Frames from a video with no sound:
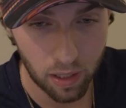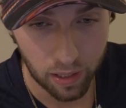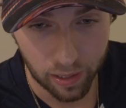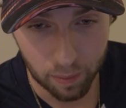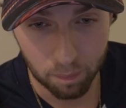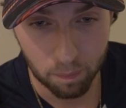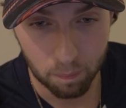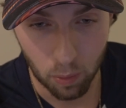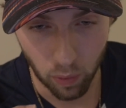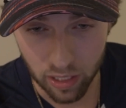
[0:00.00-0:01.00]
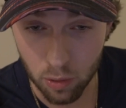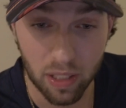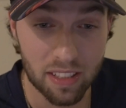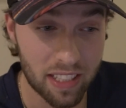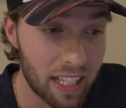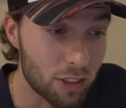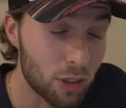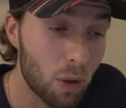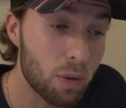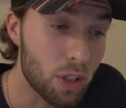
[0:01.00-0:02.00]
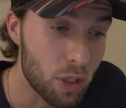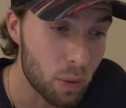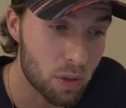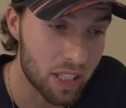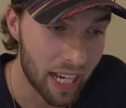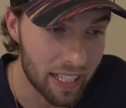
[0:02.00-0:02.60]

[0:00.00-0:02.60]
But what I do need to say is don't use